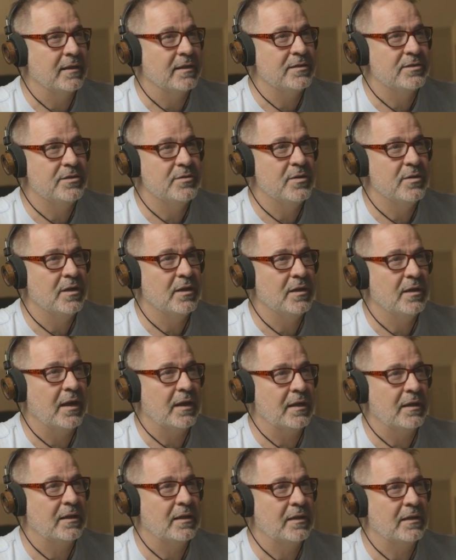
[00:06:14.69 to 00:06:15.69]
Let's do
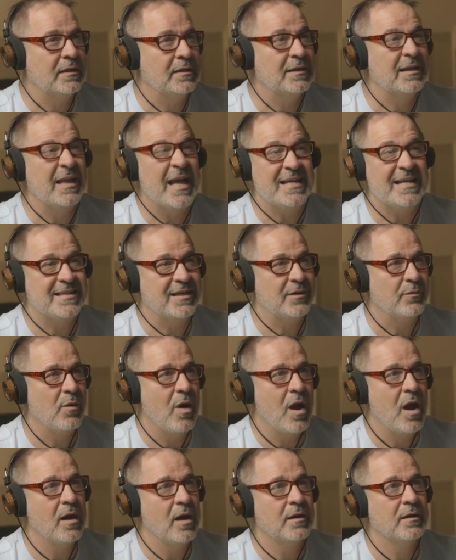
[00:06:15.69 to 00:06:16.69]
like a classic
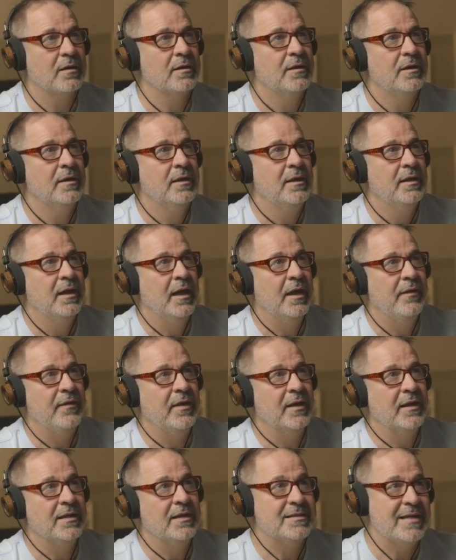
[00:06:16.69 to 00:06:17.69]
rock, and
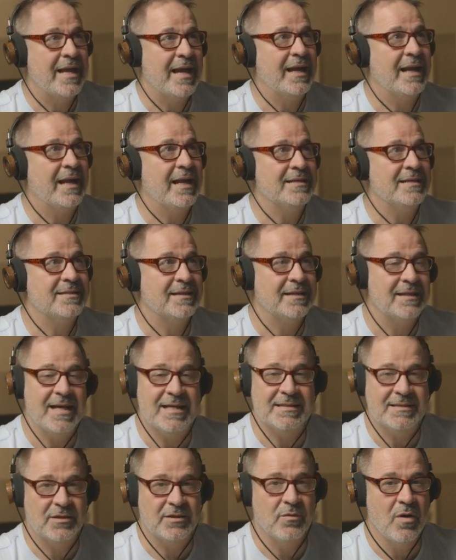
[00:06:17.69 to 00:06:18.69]
then let's analyze the
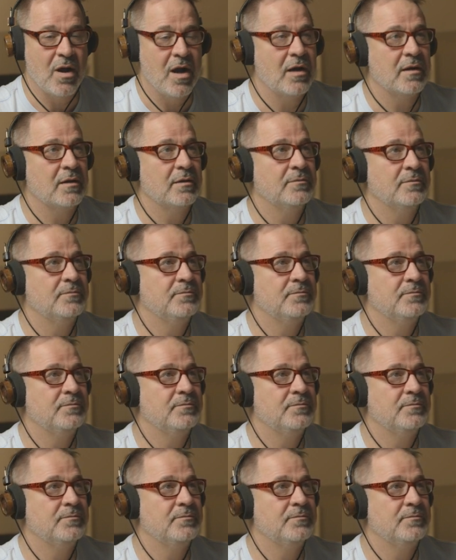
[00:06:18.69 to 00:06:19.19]
classic rock.